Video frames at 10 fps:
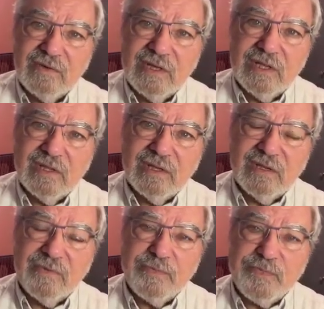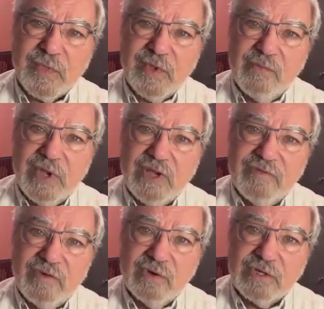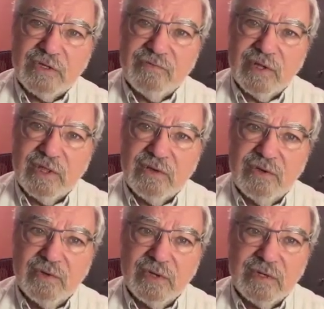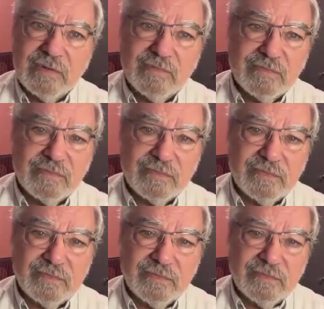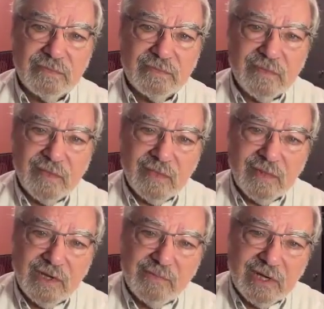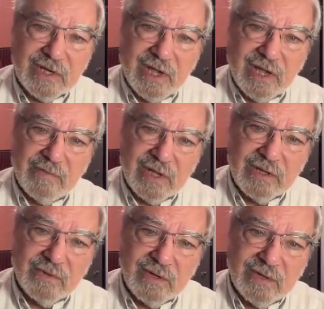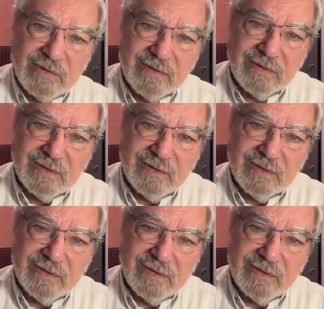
really the main focus of what they're doing. There's my cat, by the way.